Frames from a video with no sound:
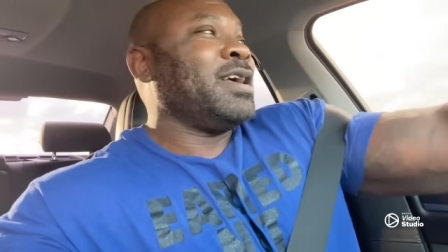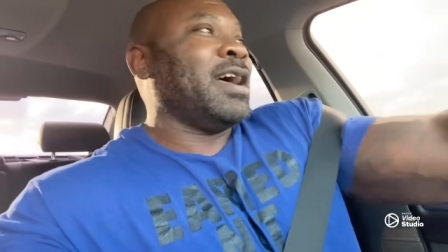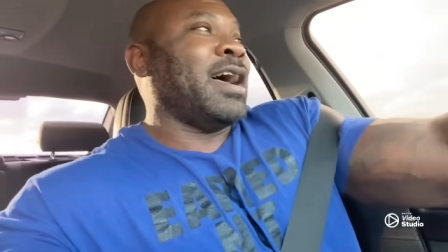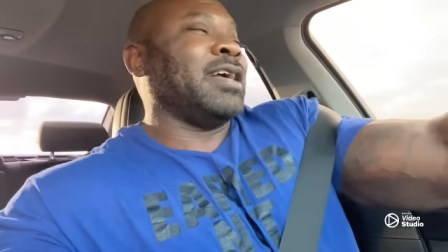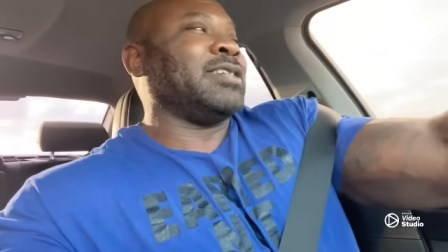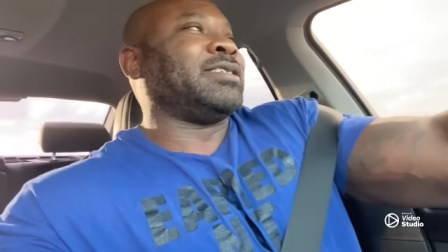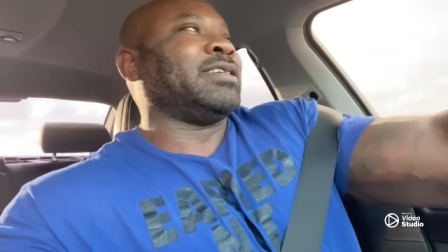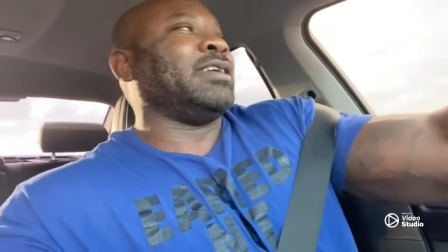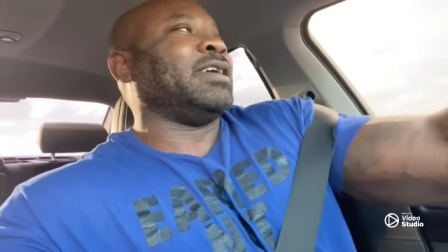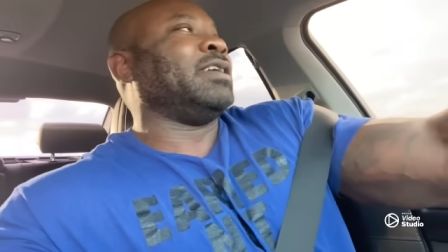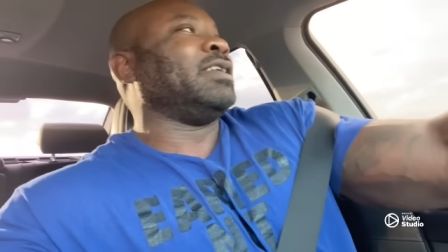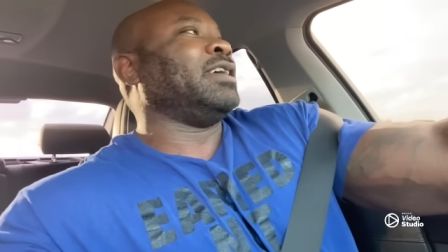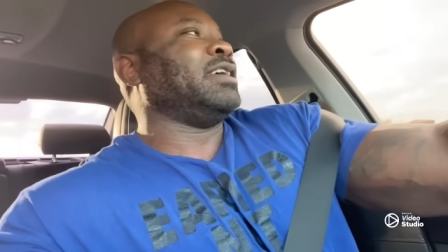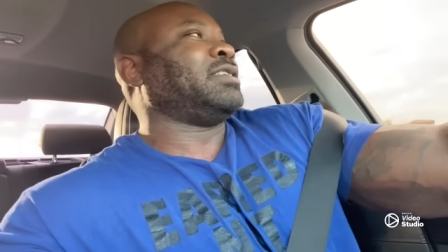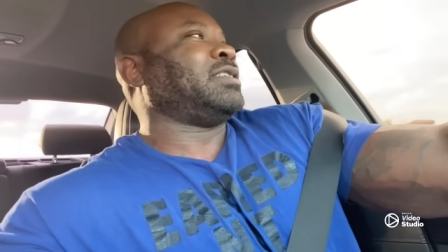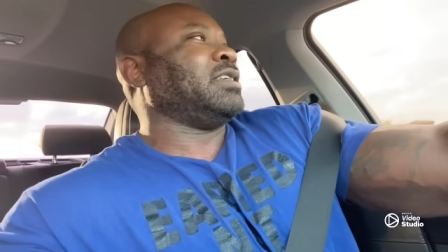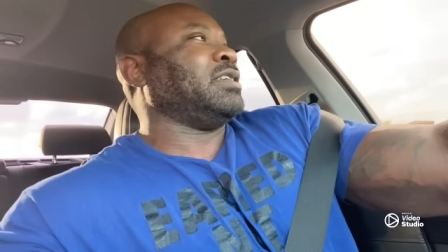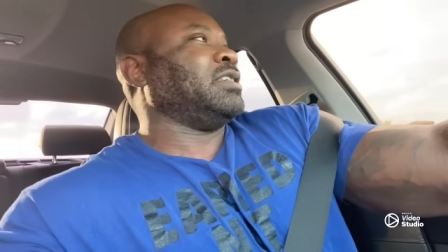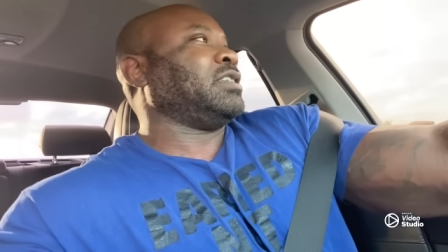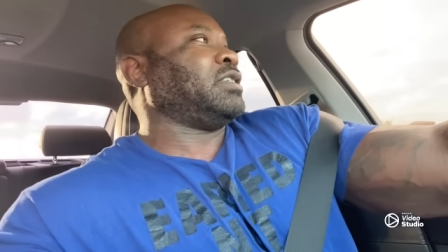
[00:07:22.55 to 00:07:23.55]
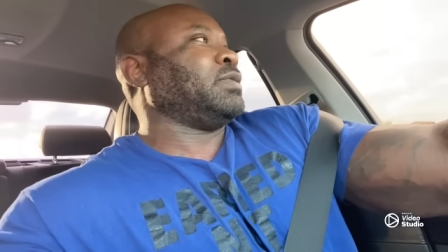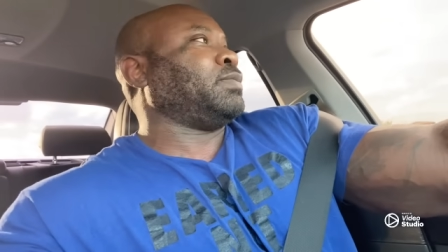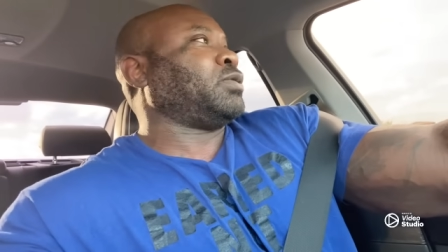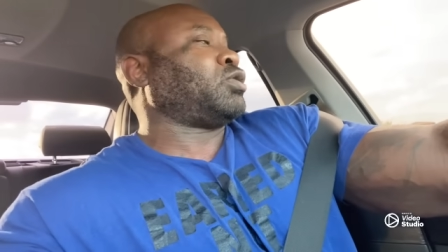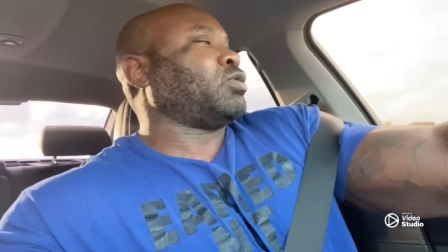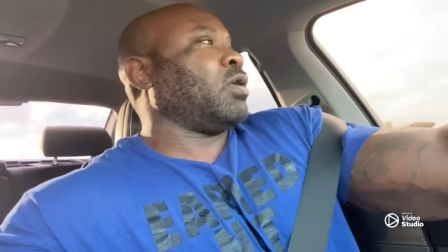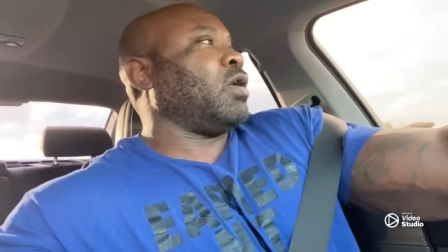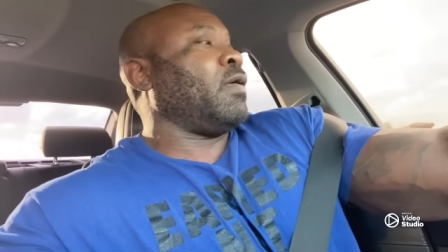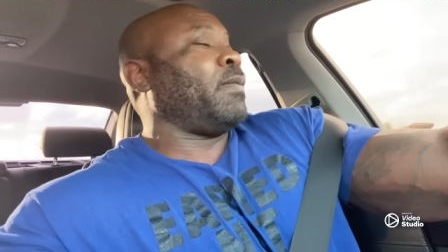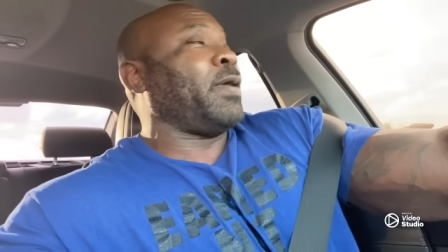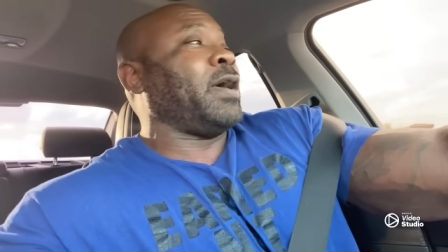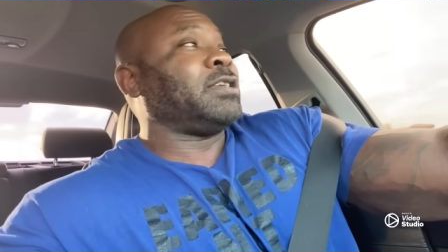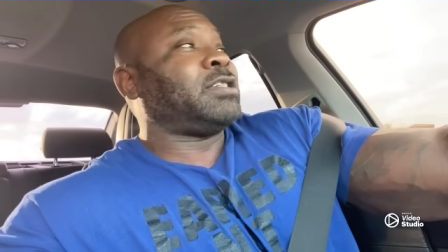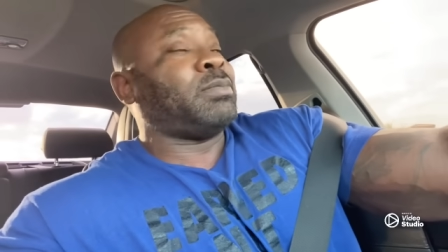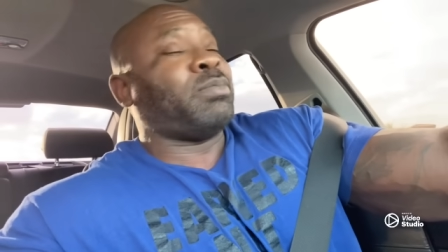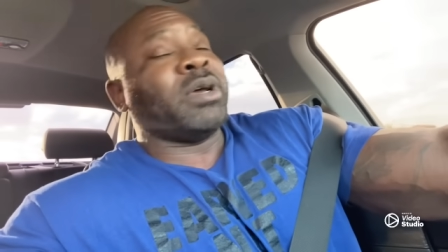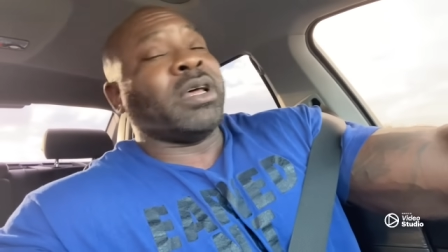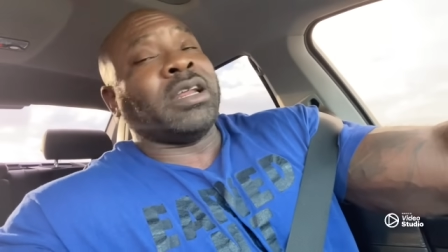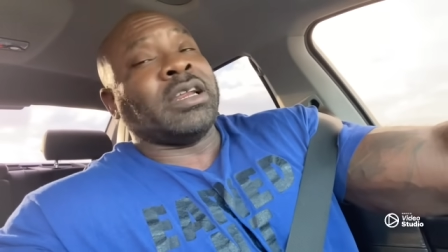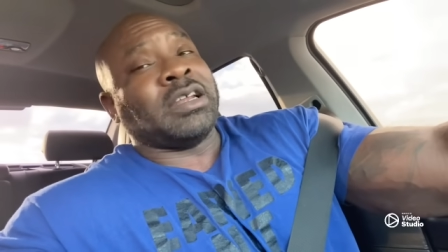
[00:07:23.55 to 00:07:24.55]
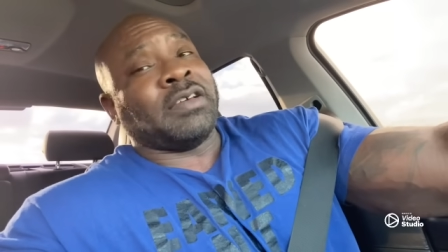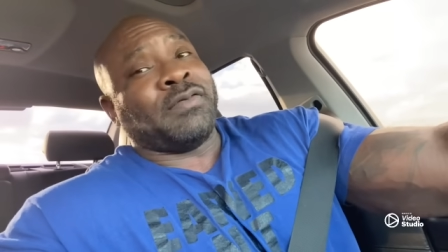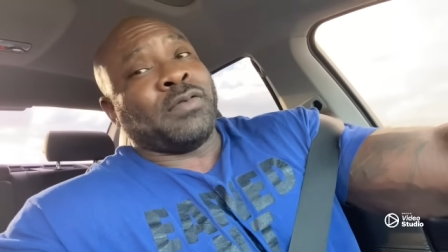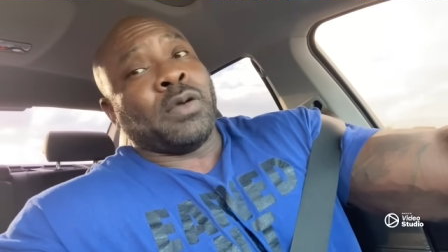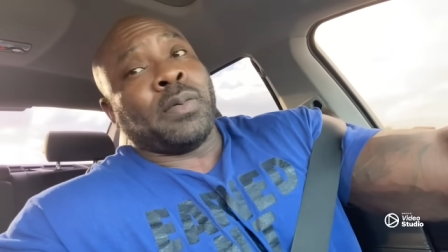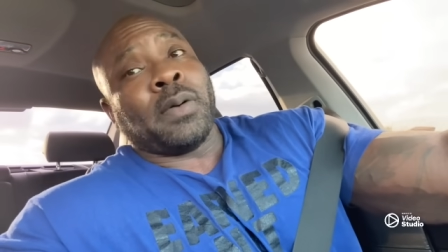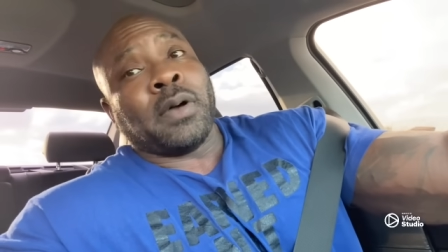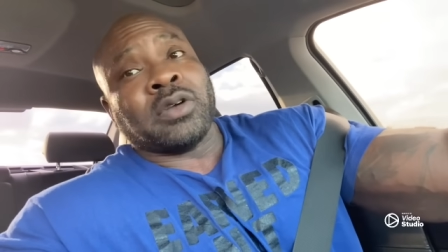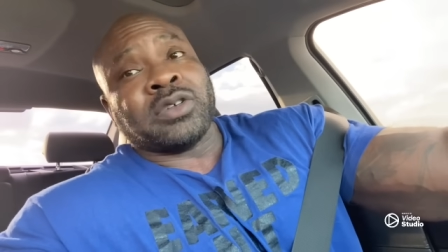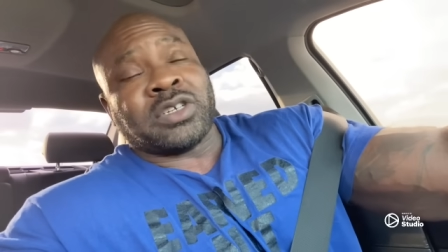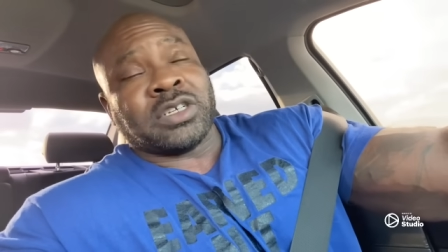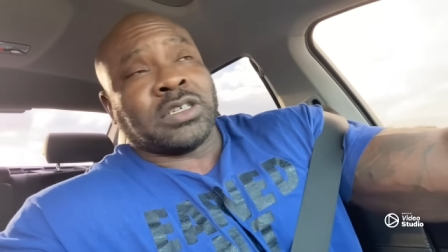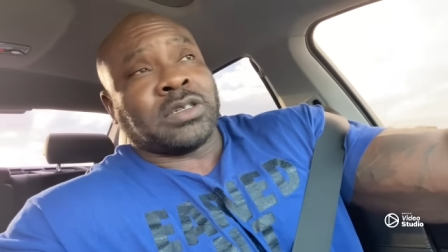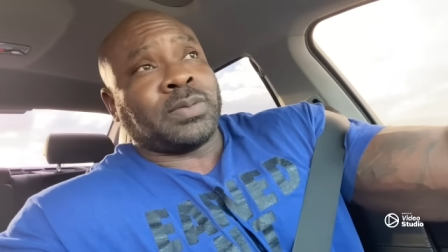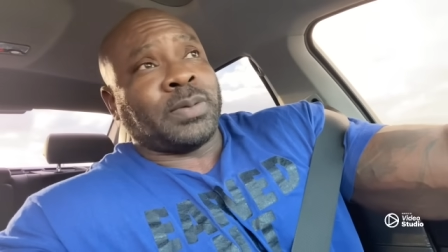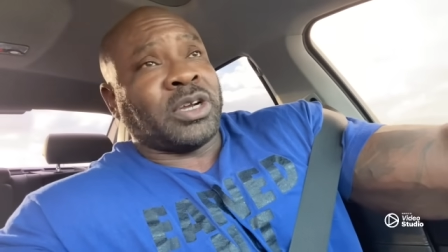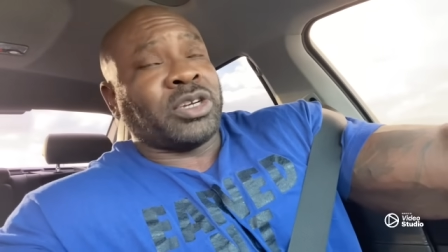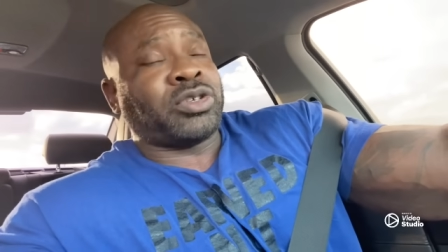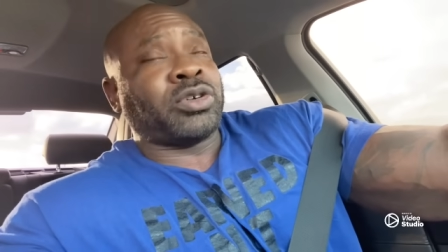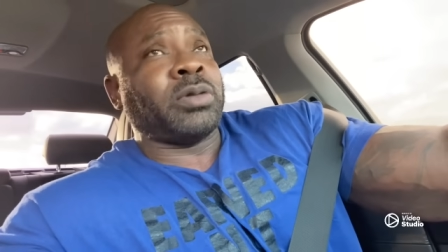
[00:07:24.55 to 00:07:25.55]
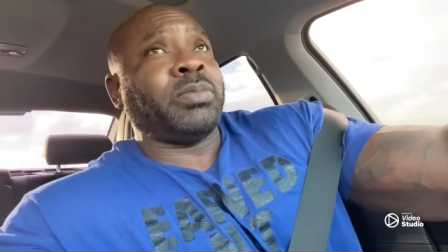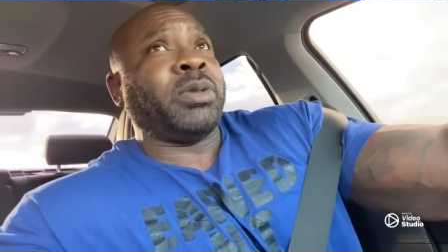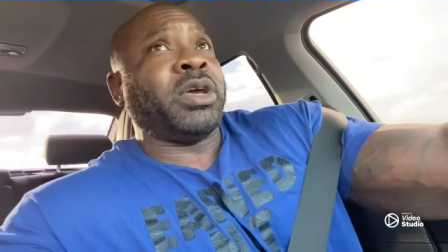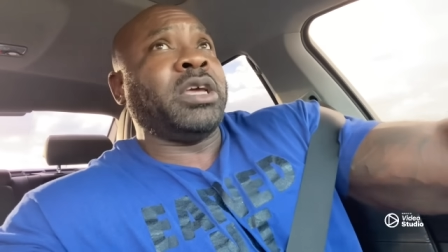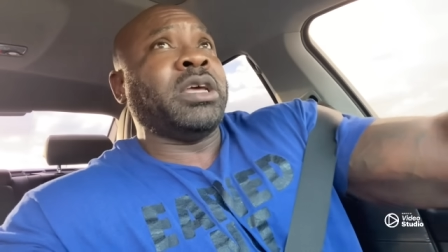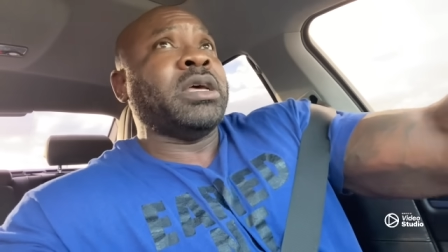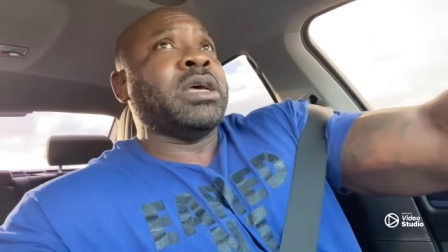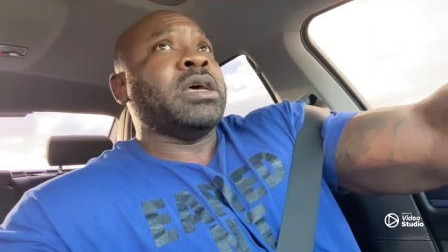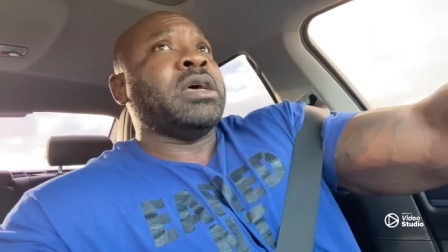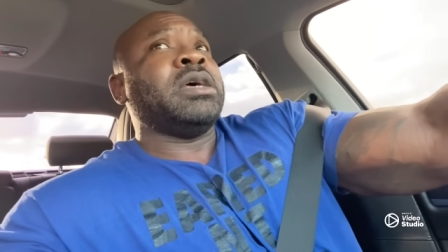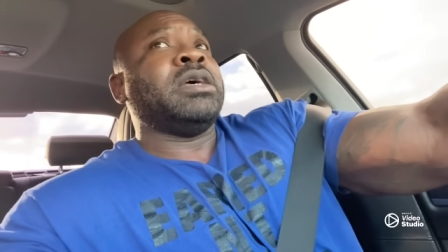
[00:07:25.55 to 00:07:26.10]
I said, "Now listen, there's some strong possibility if you post this picture of me,